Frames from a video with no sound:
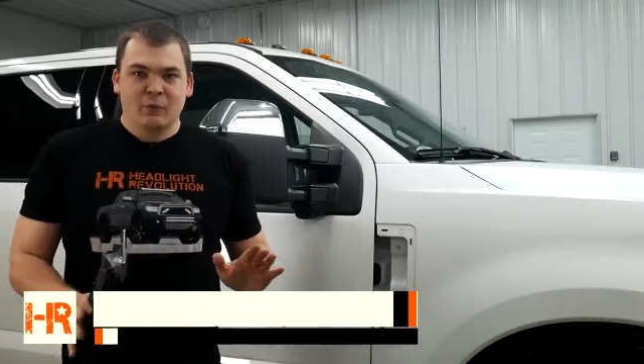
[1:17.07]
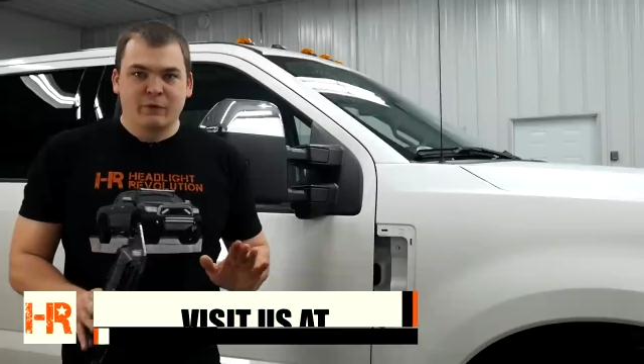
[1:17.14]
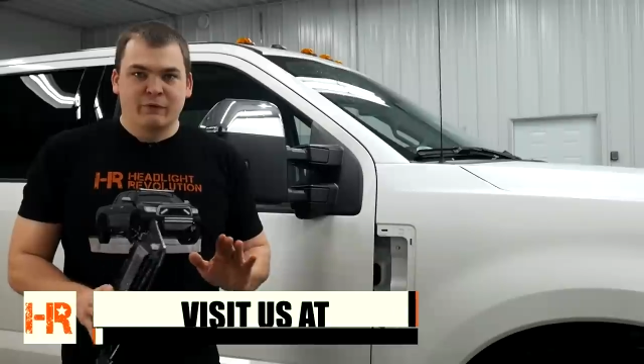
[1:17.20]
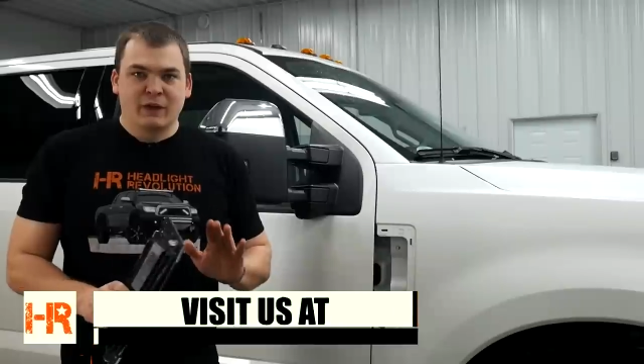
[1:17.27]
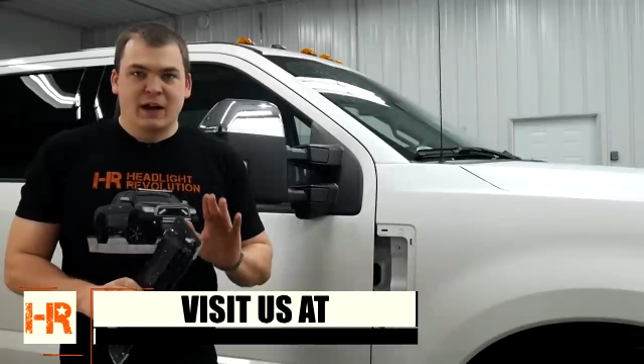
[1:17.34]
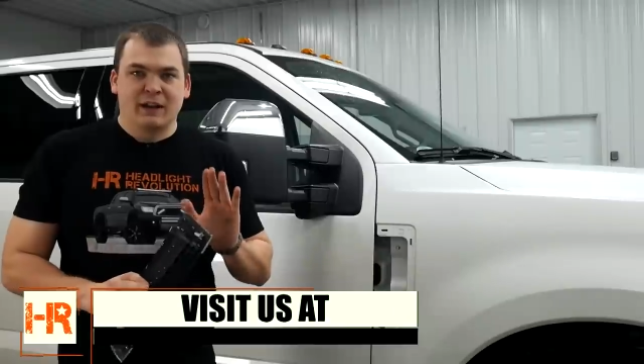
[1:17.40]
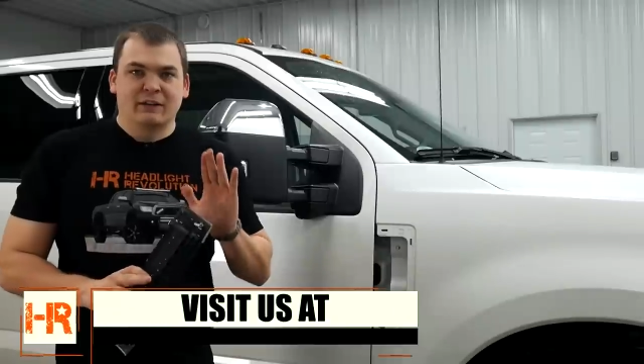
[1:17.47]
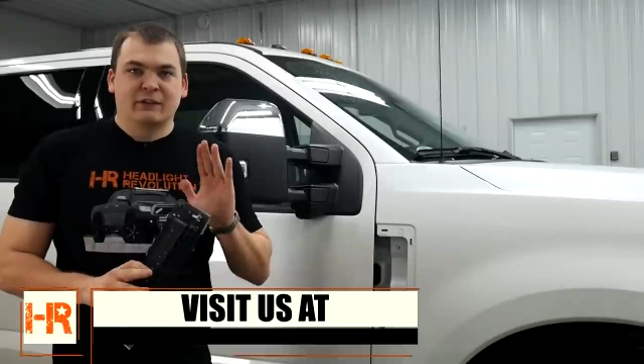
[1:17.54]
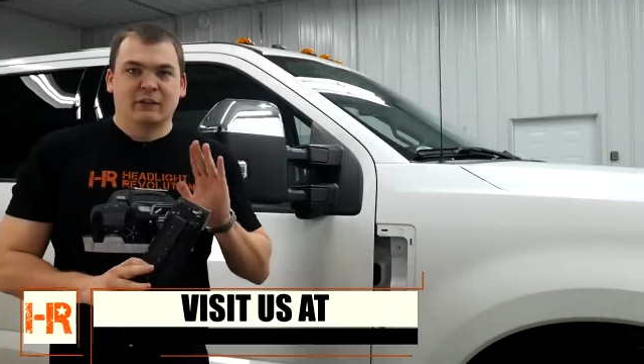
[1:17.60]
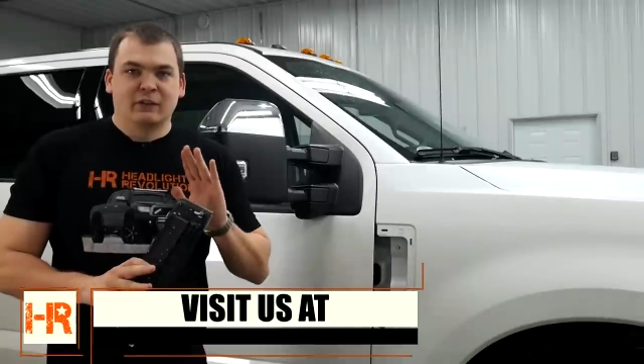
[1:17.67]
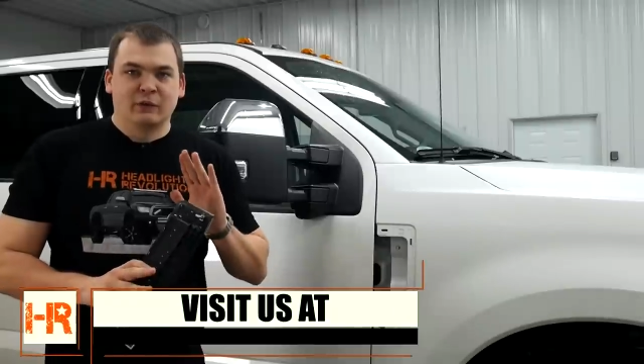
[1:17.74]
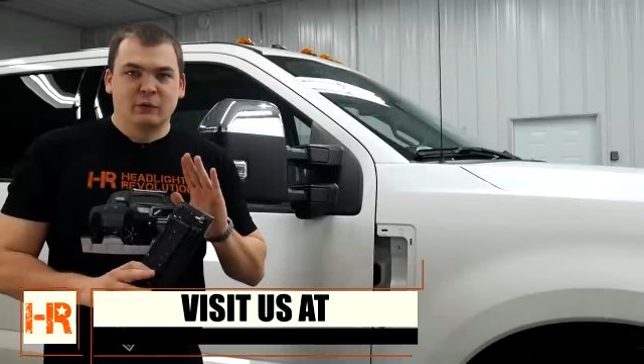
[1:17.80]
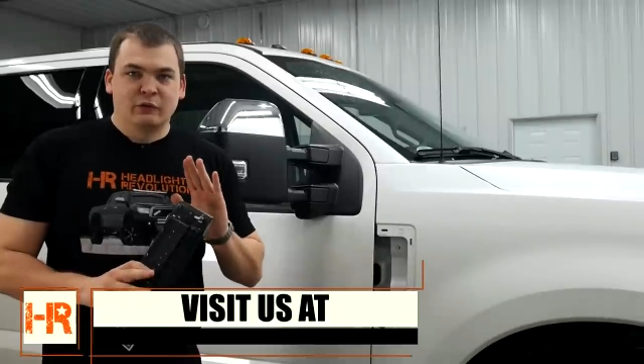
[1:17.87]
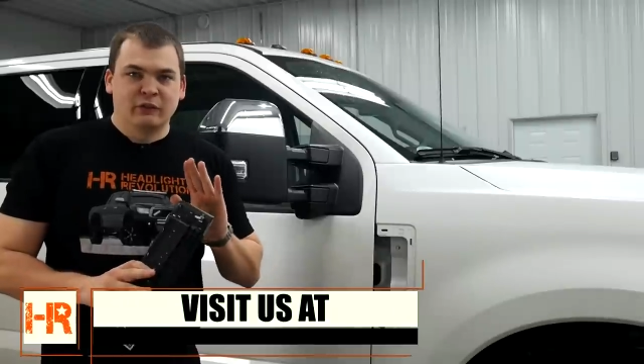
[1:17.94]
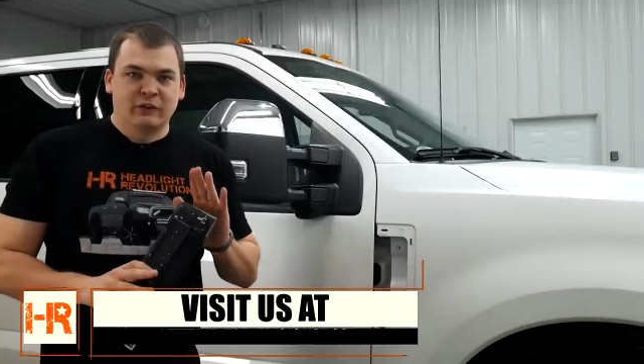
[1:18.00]
We've got
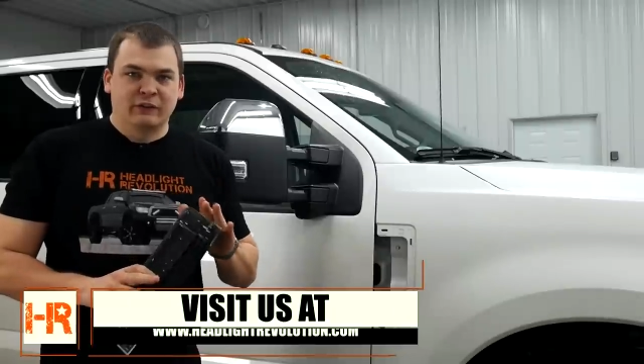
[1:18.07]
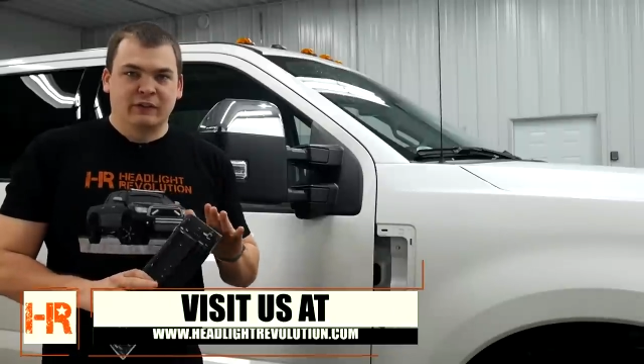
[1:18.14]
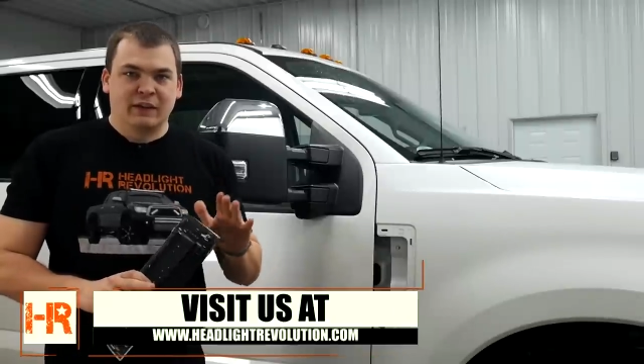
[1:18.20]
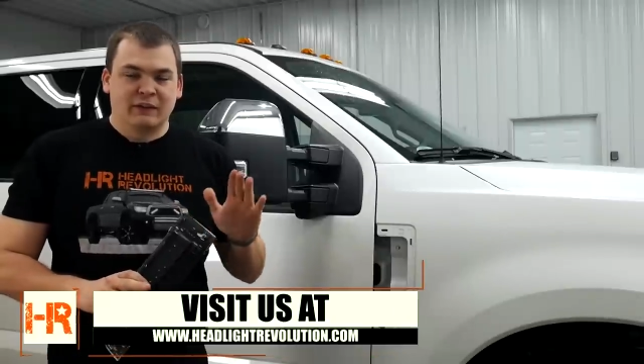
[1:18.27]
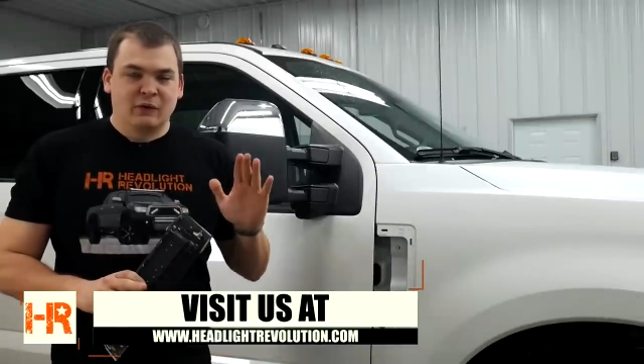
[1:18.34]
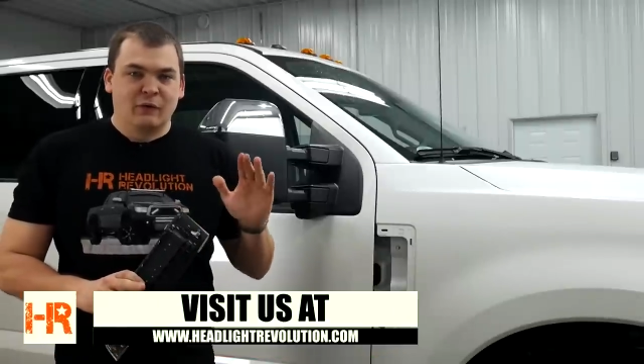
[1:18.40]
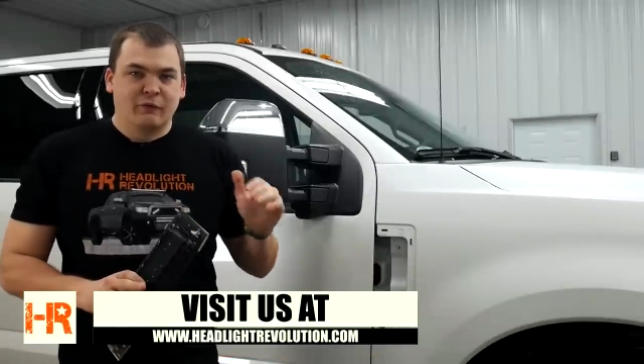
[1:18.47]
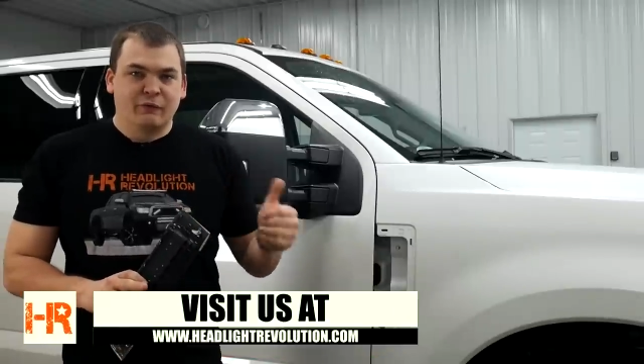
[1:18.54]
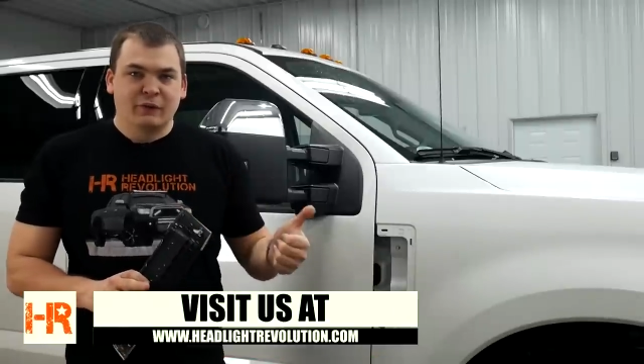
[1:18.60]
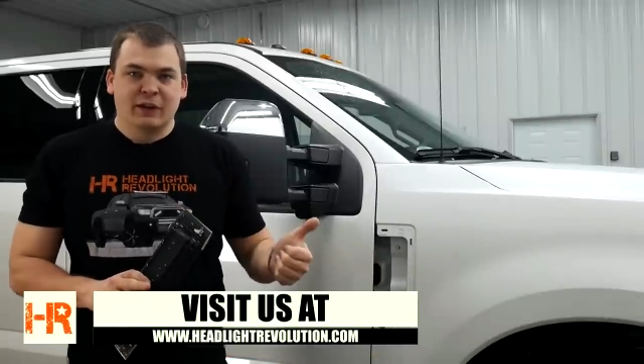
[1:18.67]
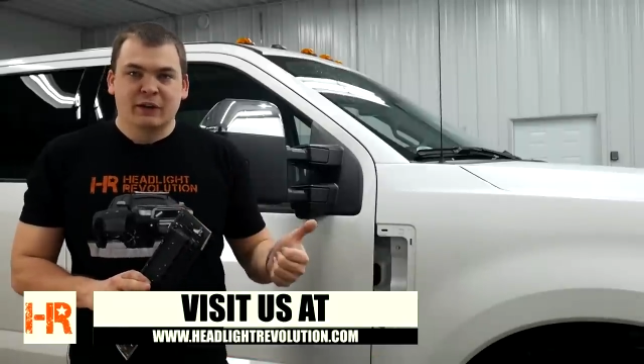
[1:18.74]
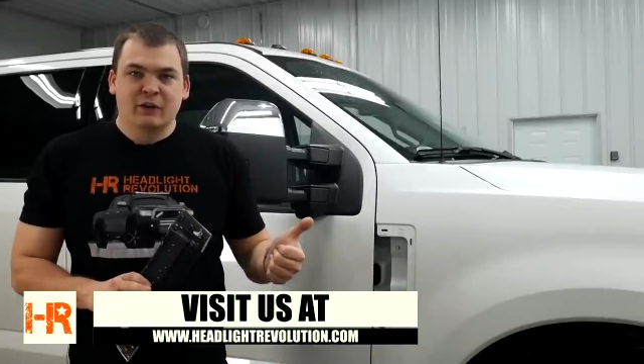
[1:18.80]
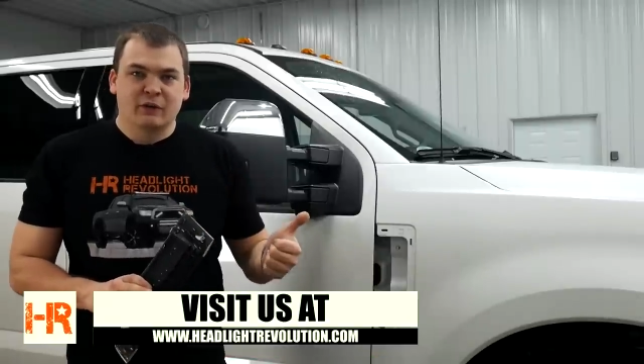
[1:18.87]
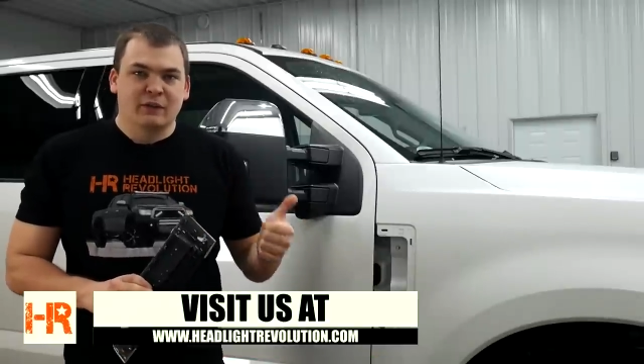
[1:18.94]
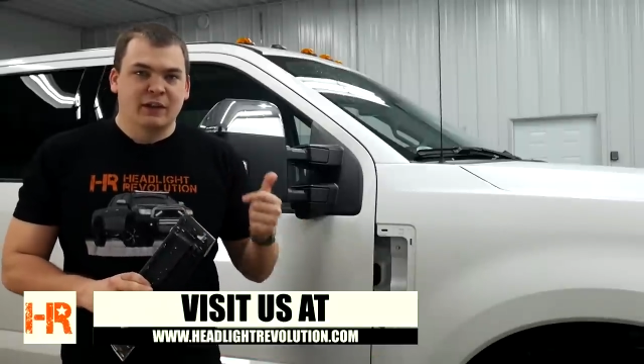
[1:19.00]
solutions that don't
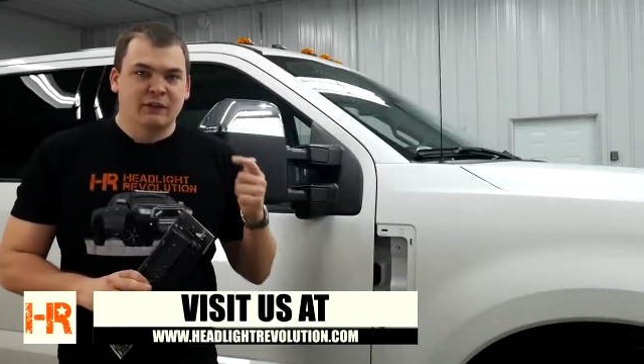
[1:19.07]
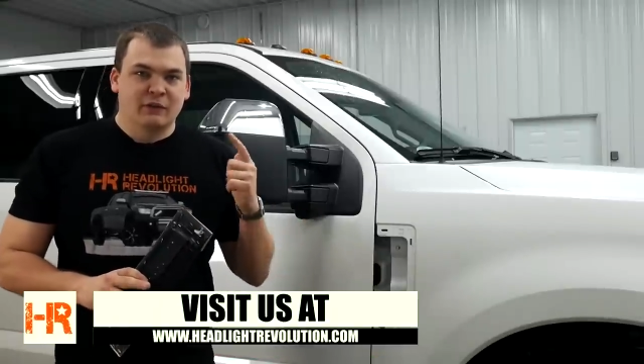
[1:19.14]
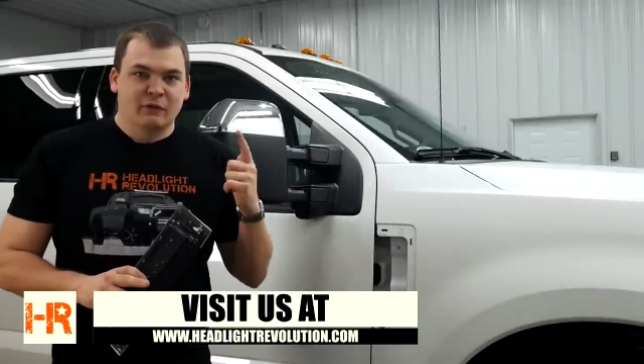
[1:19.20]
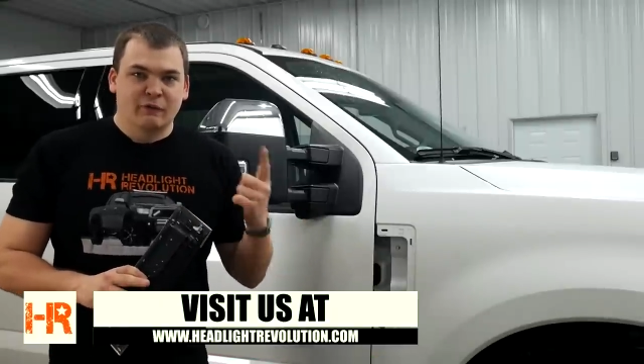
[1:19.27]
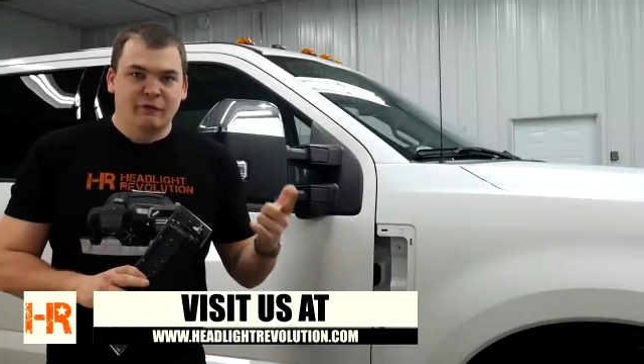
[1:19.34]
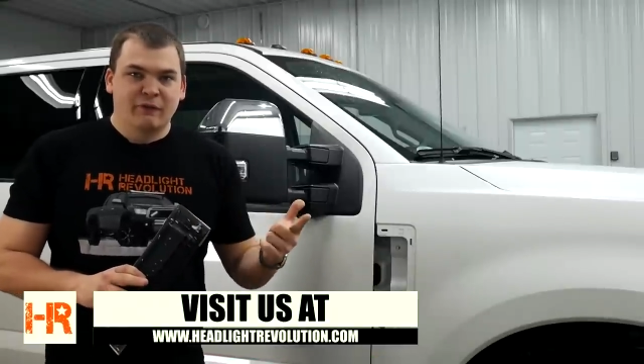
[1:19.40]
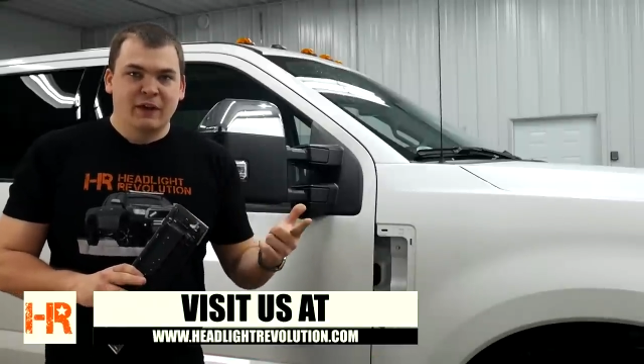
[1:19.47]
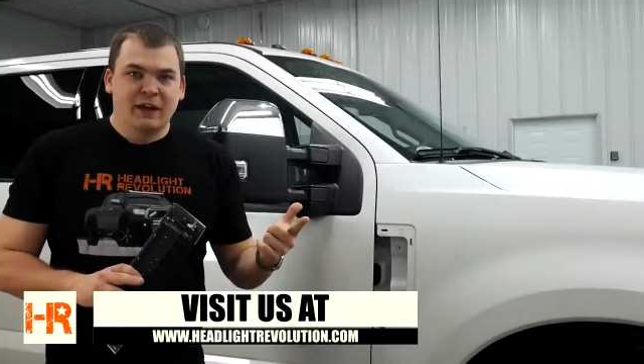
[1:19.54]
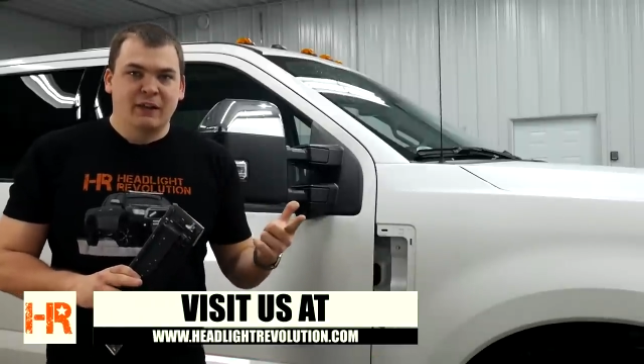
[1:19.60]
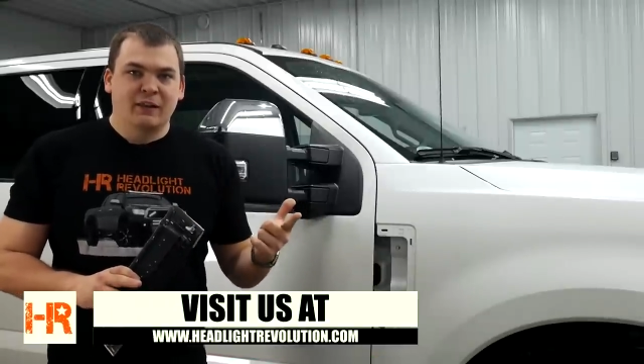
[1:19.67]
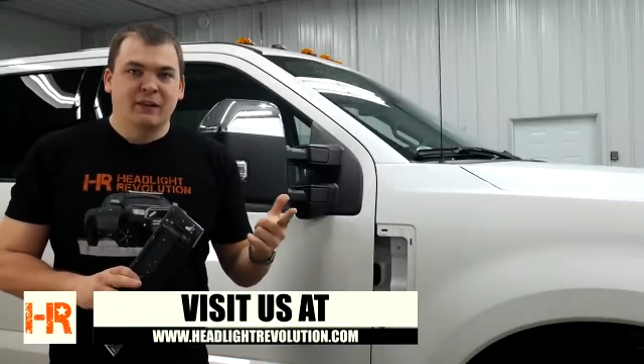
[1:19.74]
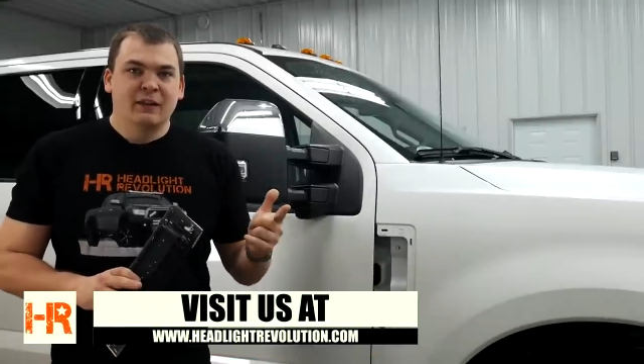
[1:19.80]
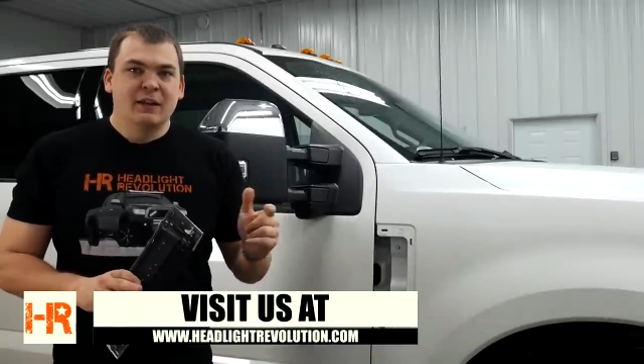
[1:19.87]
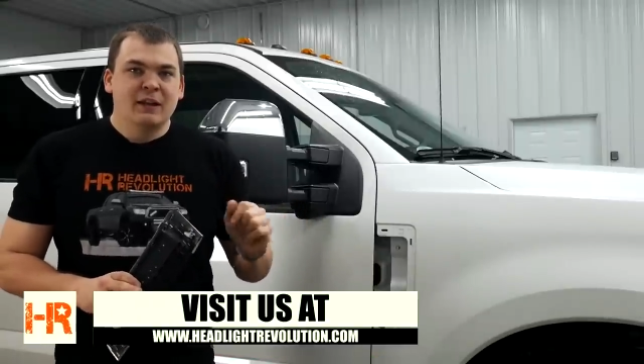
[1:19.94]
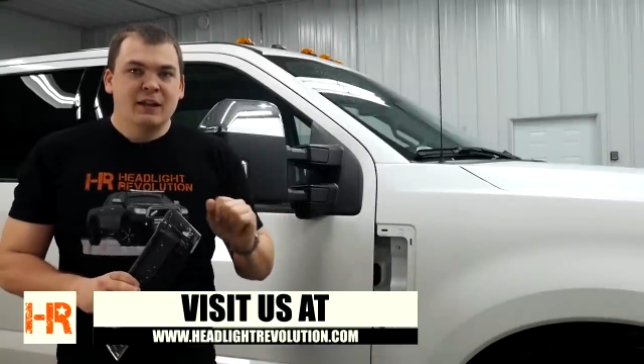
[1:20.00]
flicker, that don't
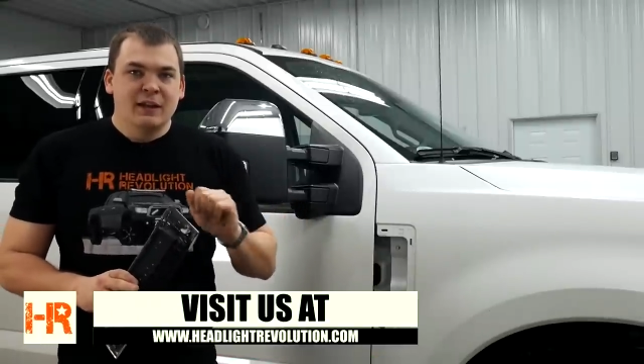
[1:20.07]
fail.